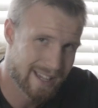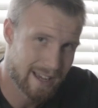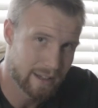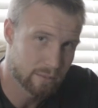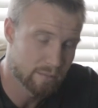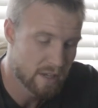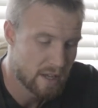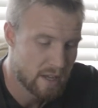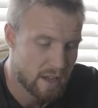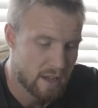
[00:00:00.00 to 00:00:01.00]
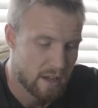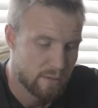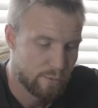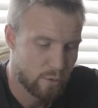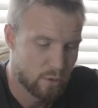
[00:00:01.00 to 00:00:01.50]
down
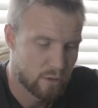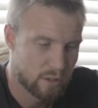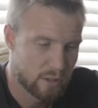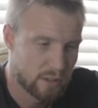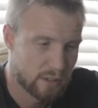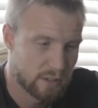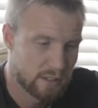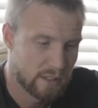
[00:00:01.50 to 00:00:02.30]
for